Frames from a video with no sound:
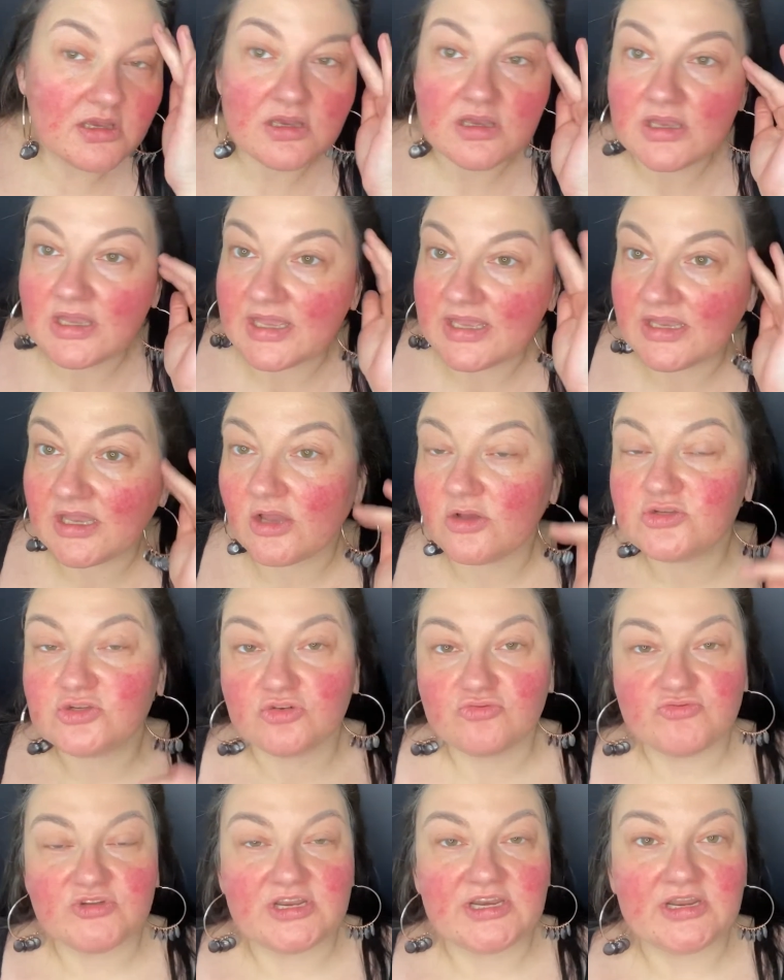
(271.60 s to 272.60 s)
It goes
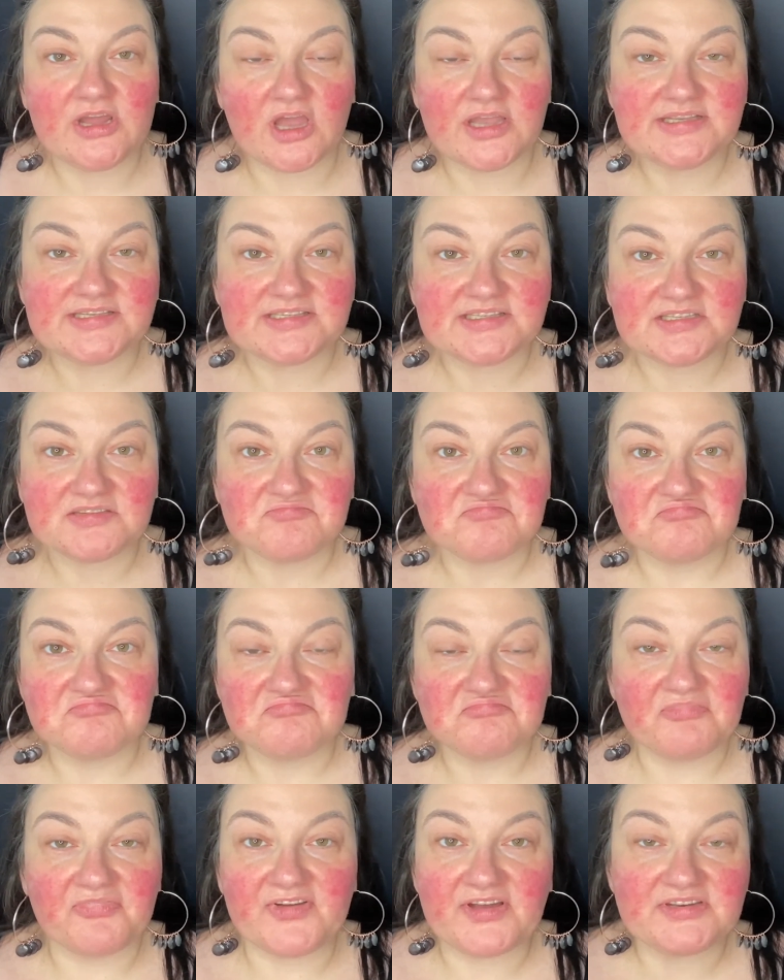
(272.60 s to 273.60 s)
on really nice.
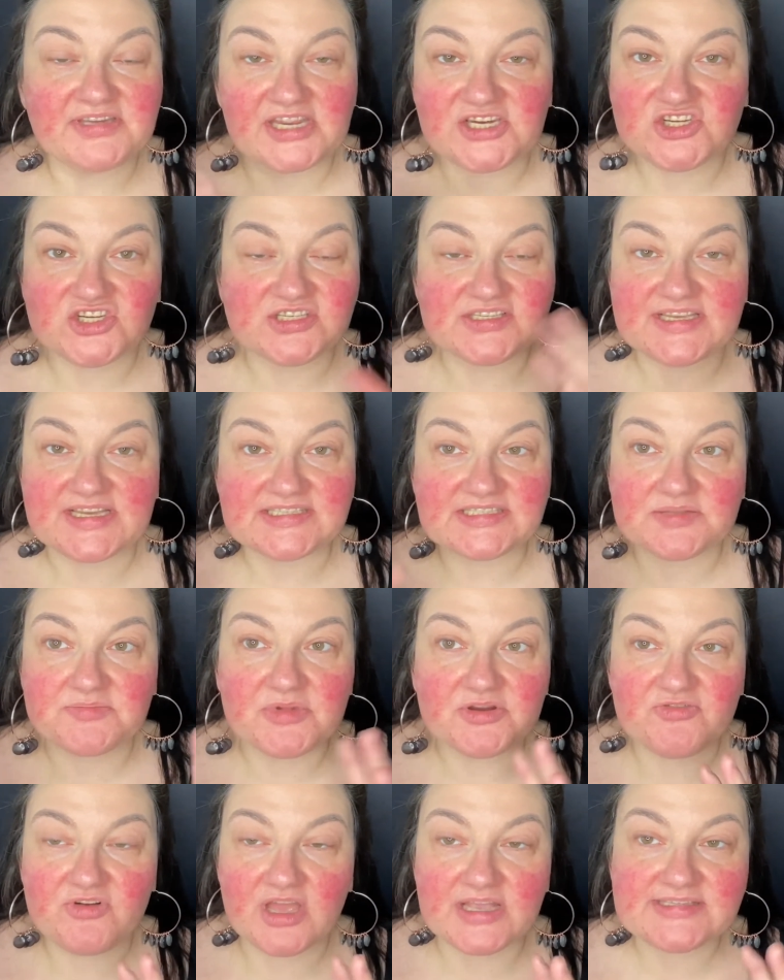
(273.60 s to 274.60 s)
Foundation sticks to the
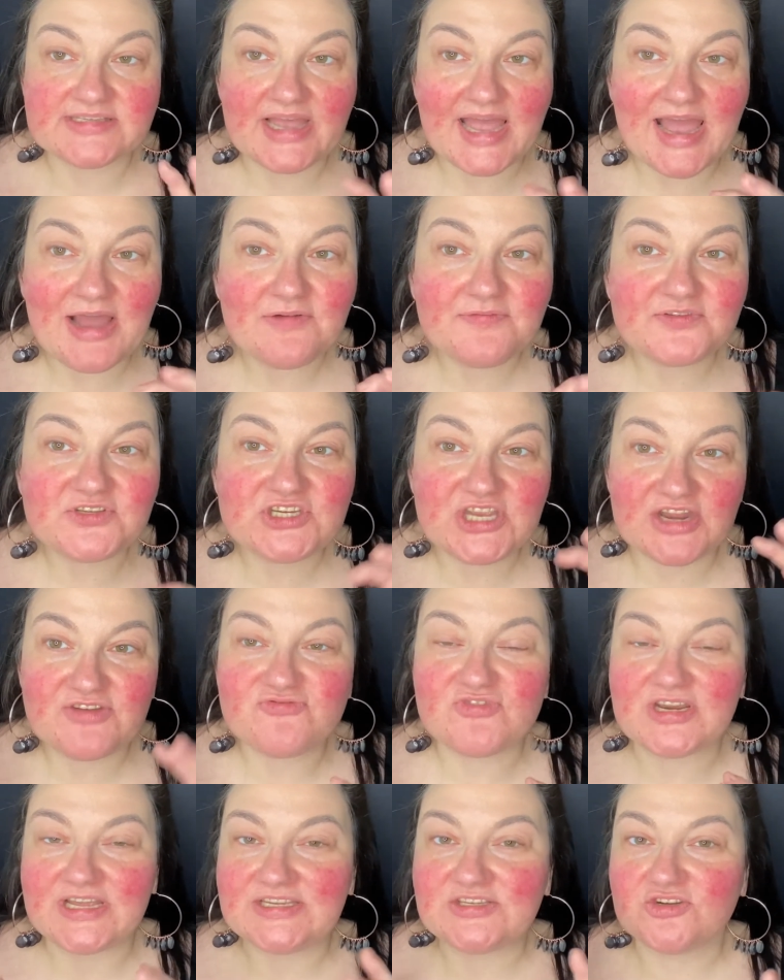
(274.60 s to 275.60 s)
Mineralized. So e.l.f.
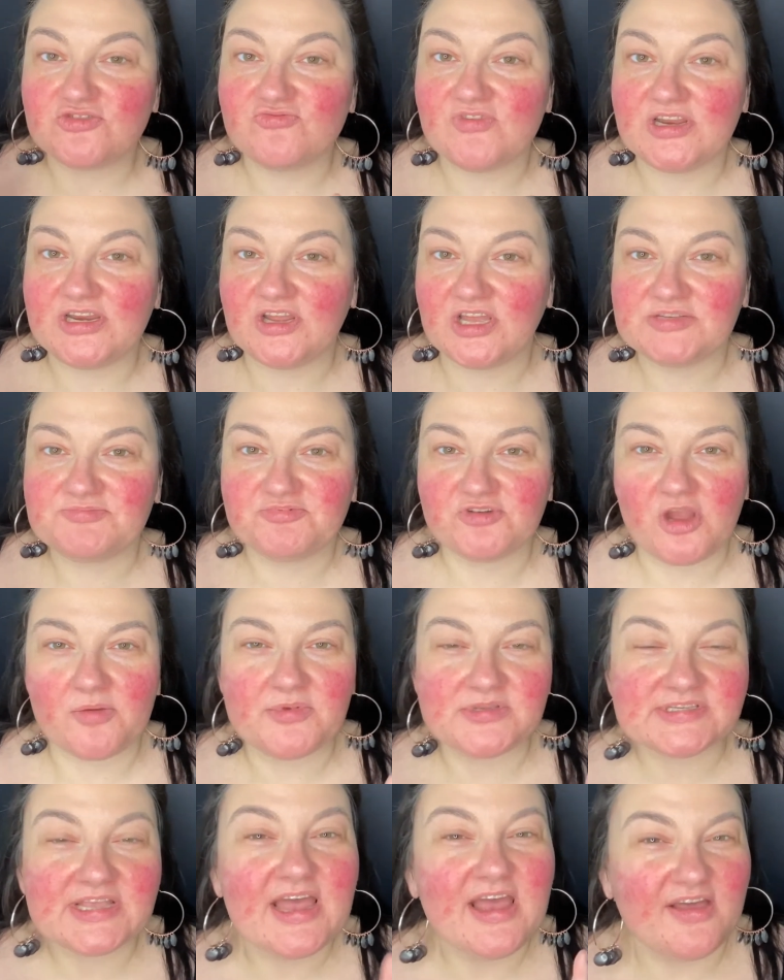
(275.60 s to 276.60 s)
generally do really nice
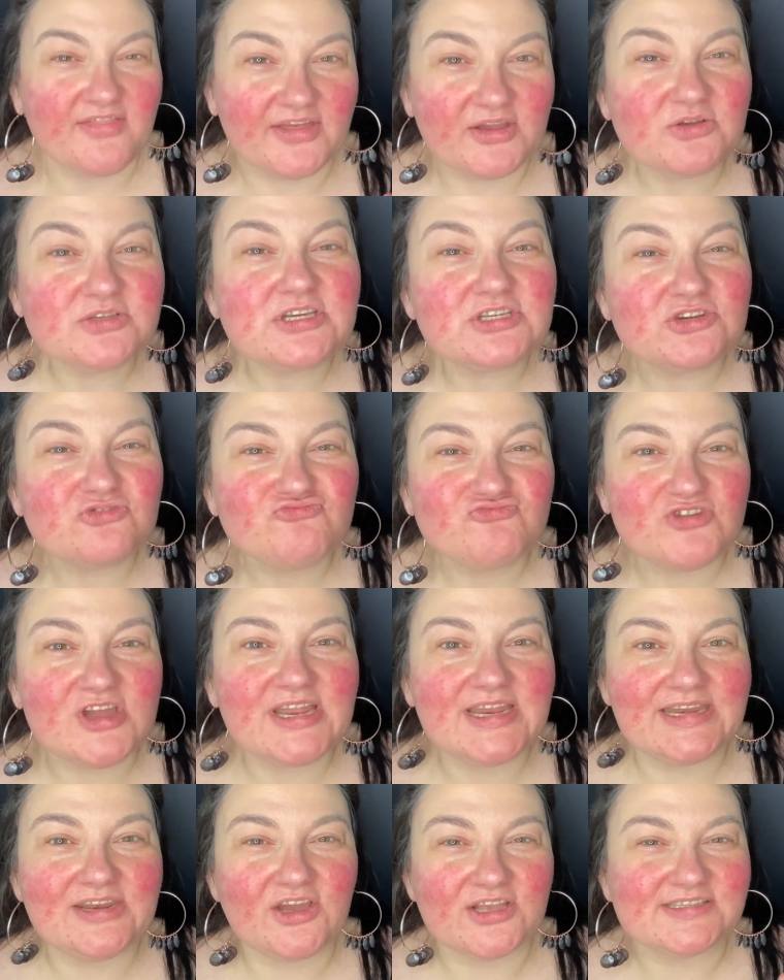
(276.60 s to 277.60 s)
primers. They also do
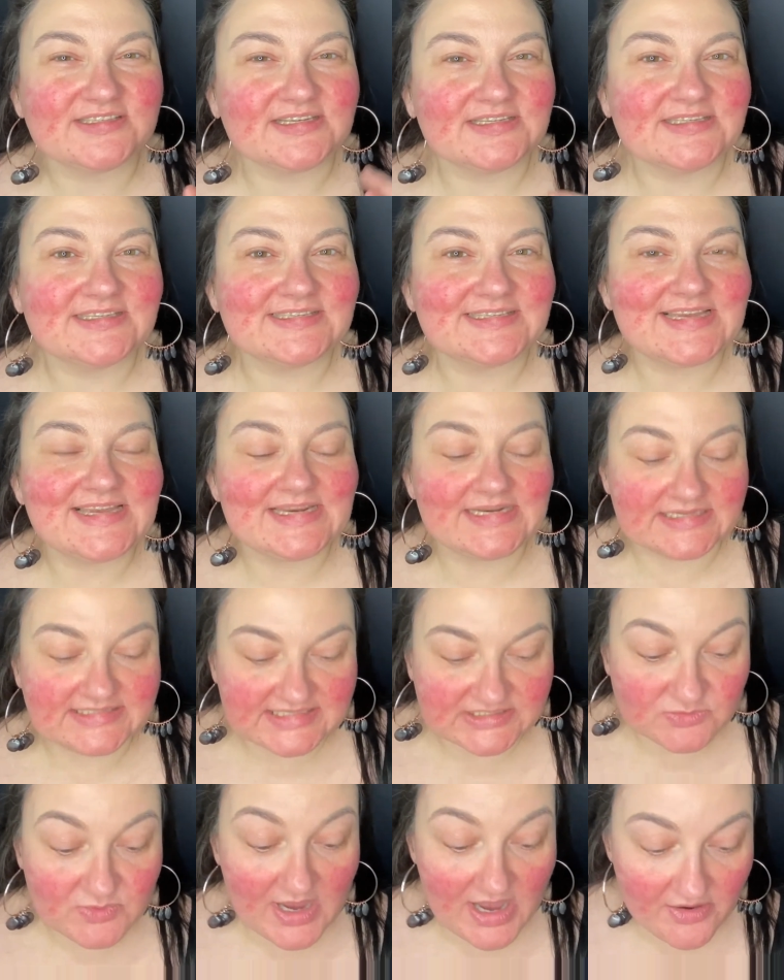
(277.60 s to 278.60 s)
really nice concealers
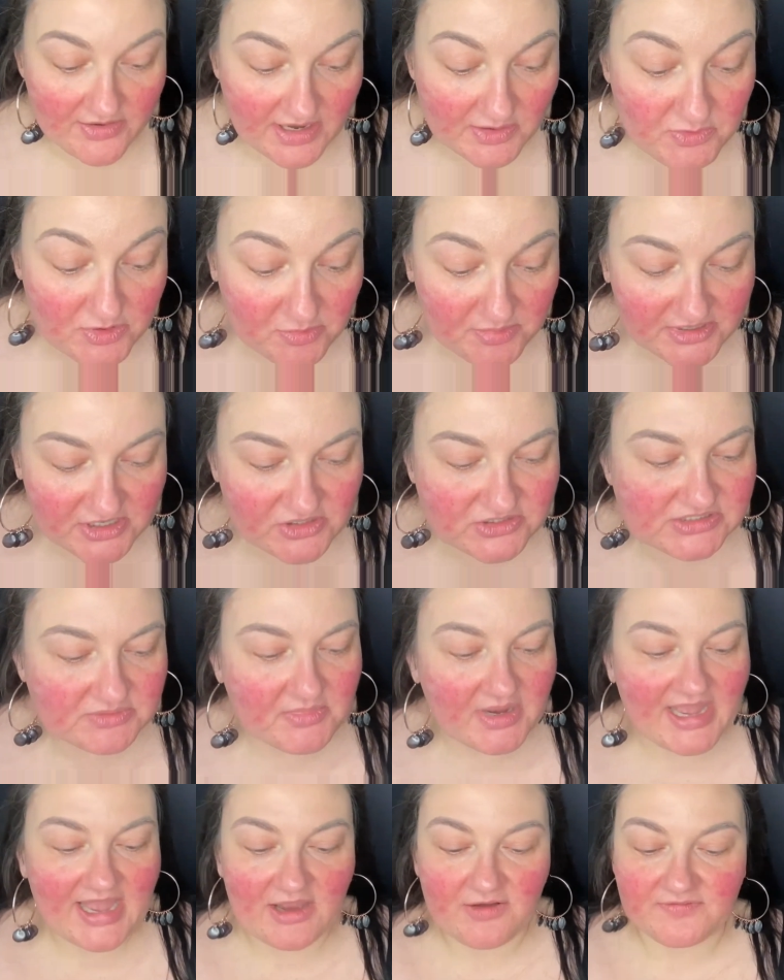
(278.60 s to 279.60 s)
as well. And I will be using
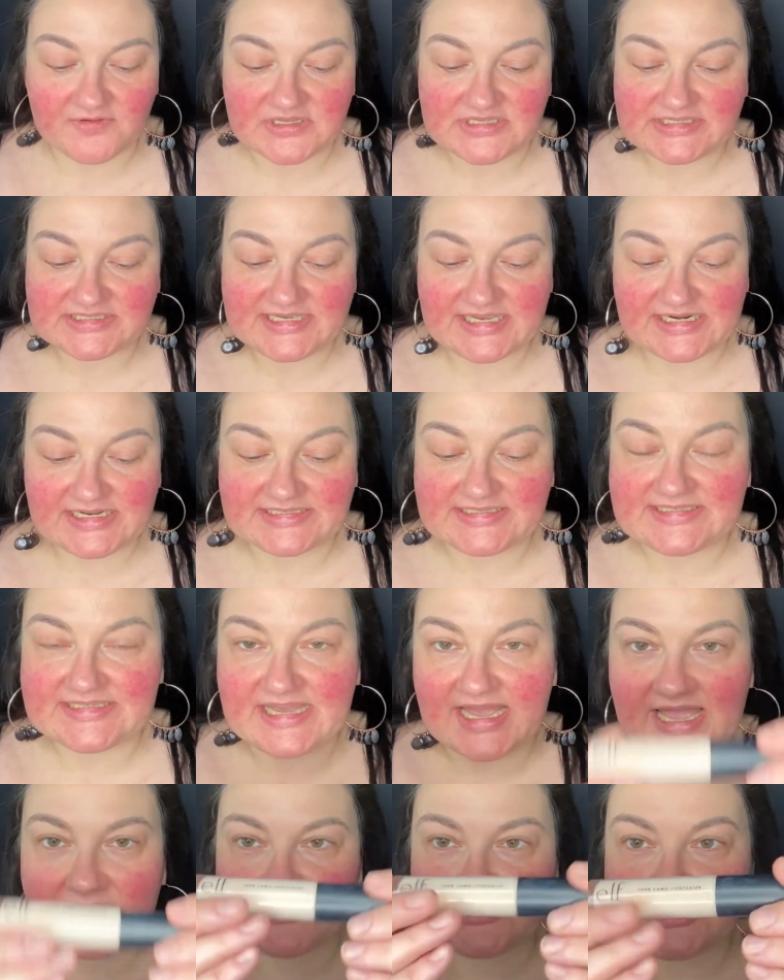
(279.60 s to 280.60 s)
my e.l.f. concealer
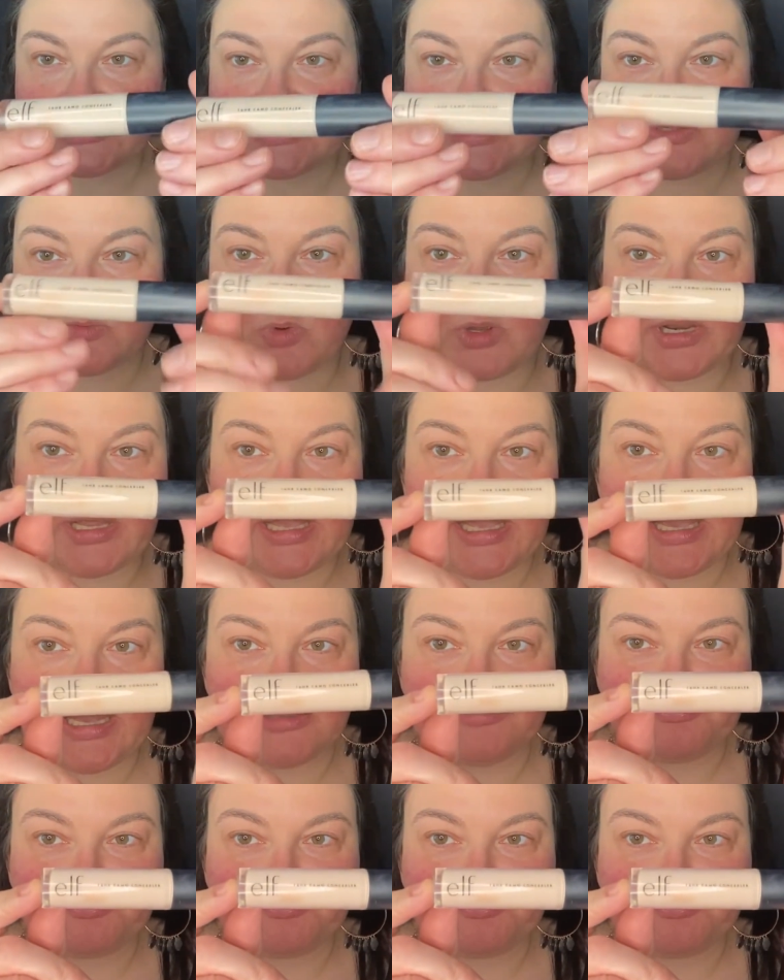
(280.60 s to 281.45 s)
today, which is this one here.